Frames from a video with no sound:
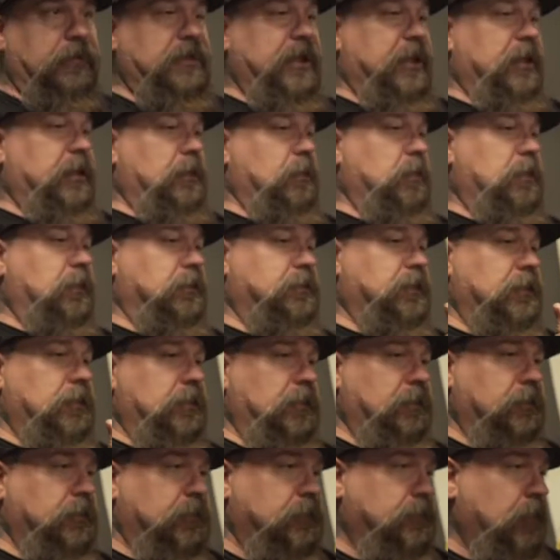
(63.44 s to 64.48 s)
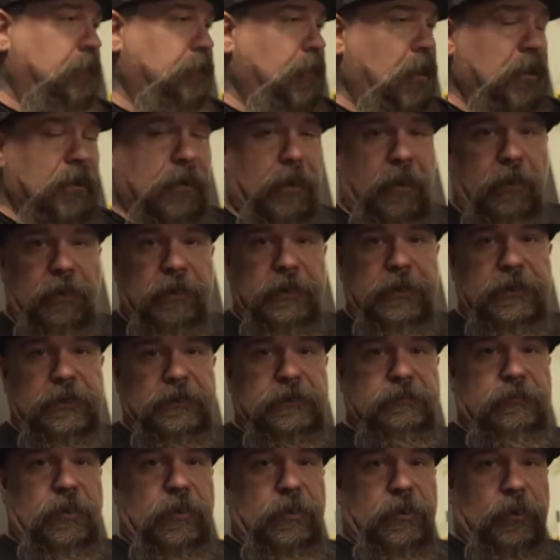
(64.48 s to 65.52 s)
Danny Wilson uses them on all
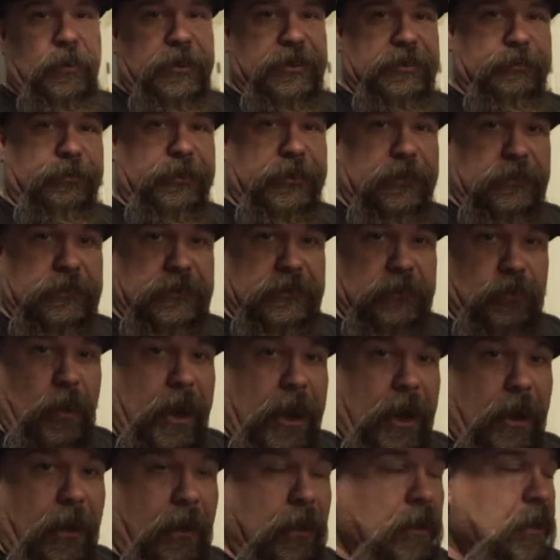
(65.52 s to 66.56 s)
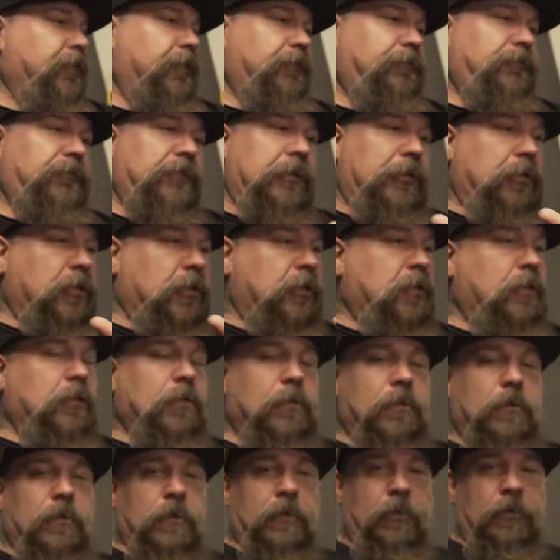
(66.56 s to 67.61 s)
his Motorwitch builds as well. They look
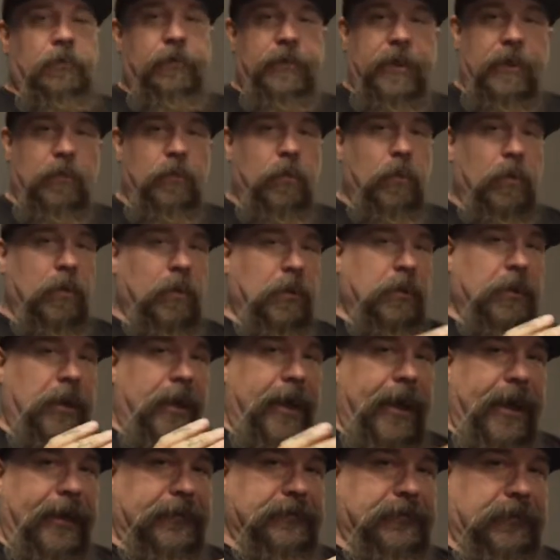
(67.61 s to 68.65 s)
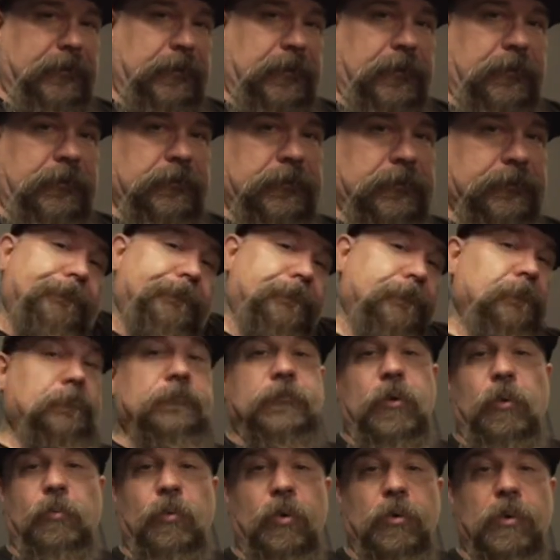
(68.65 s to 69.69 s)
cool, they work excellent.
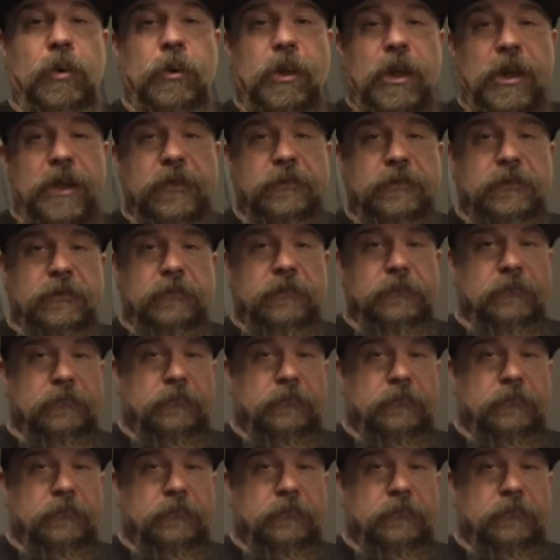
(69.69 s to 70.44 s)
No more, no less.